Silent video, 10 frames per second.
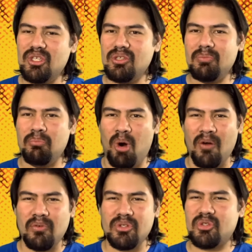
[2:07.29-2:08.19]

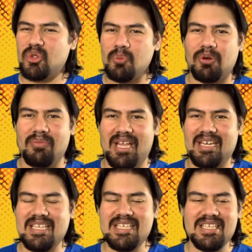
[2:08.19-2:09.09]
Marvel's Superman.
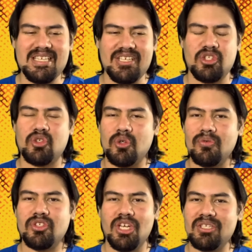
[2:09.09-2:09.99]
He is truth,
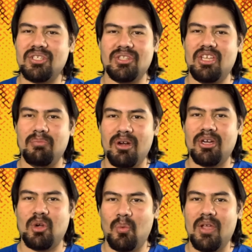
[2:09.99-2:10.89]
justice, and the
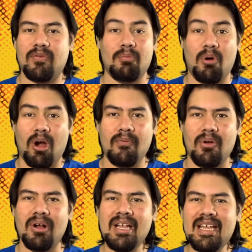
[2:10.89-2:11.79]
American way for
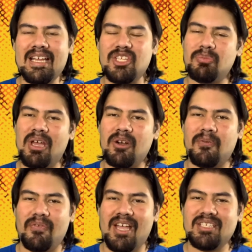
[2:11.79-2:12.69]
Marvel. As a matter of
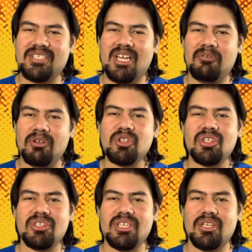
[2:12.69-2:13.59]
fact, it's kind of interesting
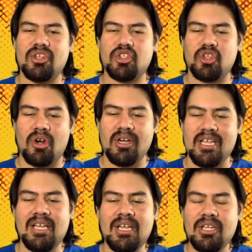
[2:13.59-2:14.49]
seeing his
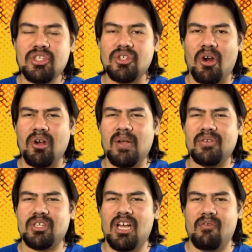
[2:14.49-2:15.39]
journey start off
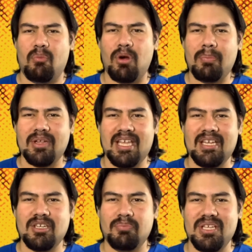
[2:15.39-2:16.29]
as kind of a
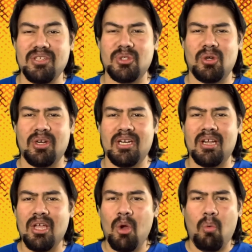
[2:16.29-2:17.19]
propaganda piece during
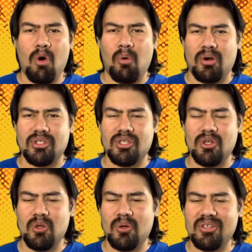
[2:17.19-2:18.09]
World War
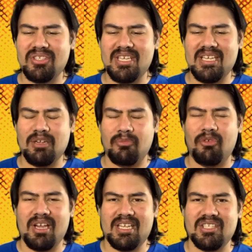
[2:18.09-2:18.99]
II, seeing him
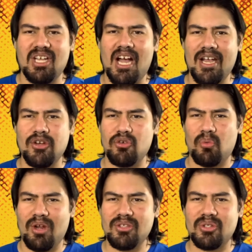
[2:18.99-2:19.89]
fight against Hydra,
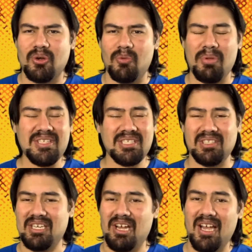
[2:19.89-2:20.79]
Red Skull, basically
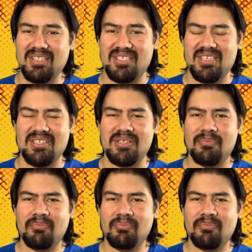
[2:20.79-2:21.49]
Nazis.